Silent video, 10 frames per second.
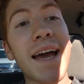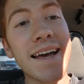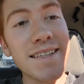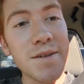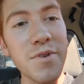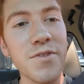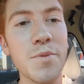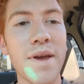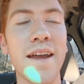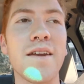as some of you
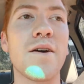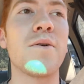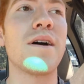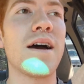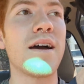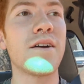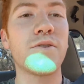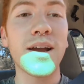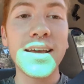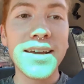may know,
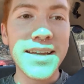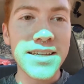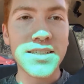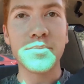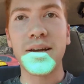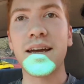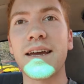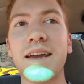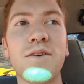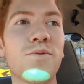Greta is
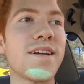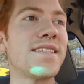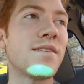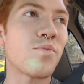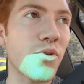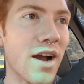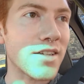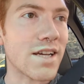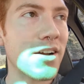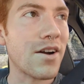my recent
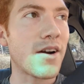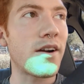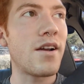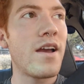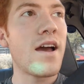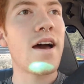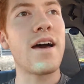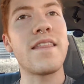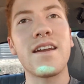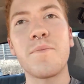project car
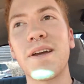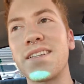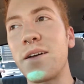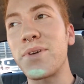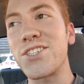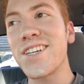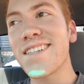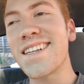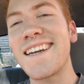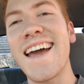that I picked up, and she
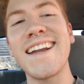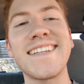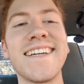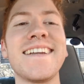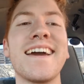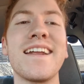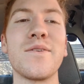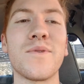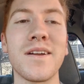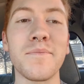is a
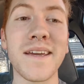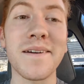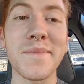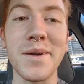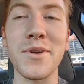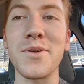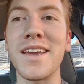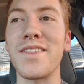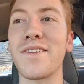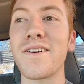1991
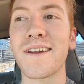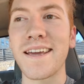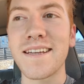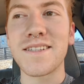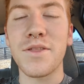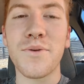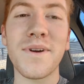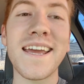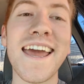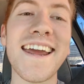BMW E30. It's a
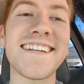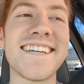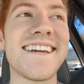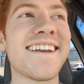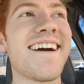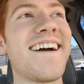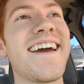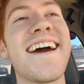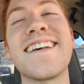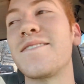318
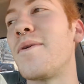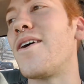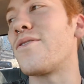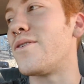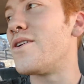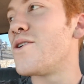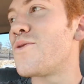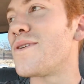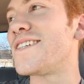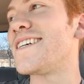IS model,
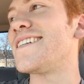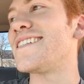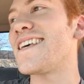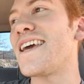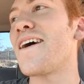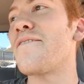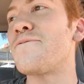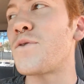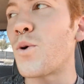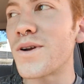which is the
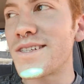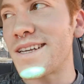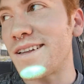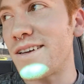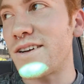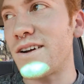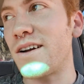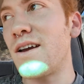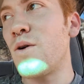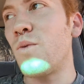
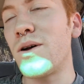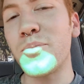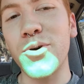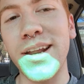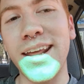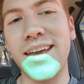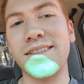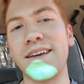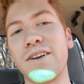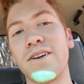4-cylinder, 1.8
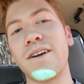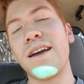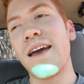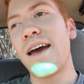liter,